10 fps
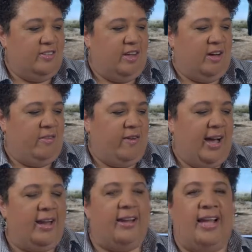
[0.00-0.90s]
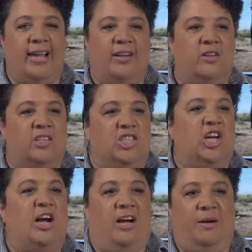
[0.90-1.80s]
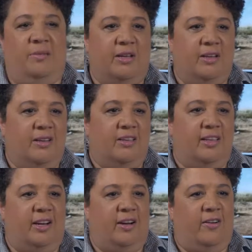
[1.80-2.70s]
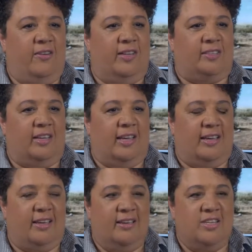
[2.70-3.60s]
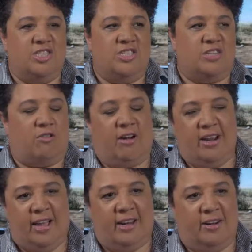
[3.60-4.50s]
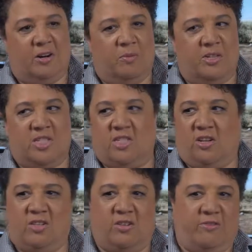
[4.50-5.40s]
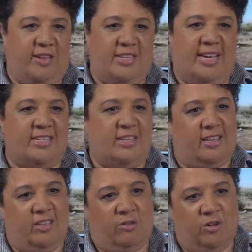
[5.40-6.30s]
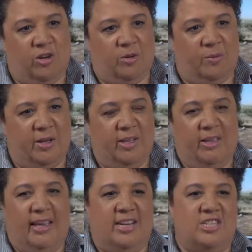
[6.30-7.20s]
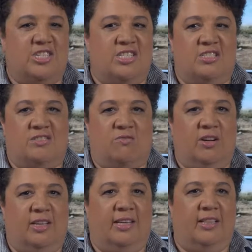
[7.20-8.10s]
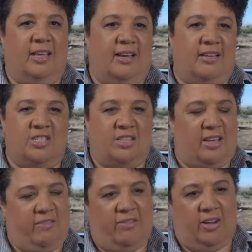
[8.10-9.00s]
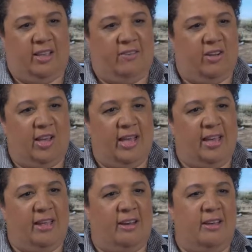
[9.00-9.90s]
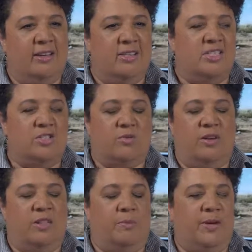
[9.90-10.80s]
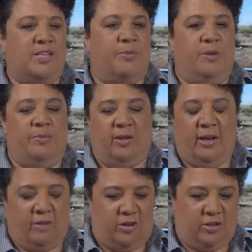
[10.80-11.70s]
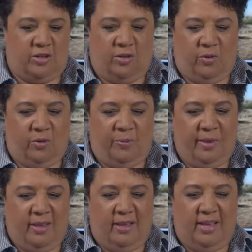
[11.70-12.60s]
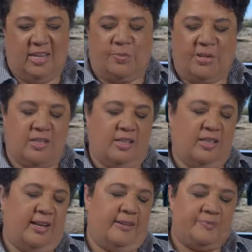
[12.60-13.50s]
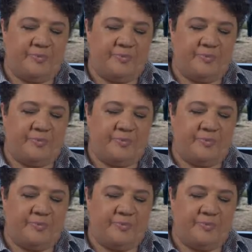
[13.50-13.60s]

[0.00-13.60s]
of how to handle the job you know, it's like she's a great editor, but she's also fantastic in the room, and she's really like she's got a very level head. She's one of the best people ever to, especially like,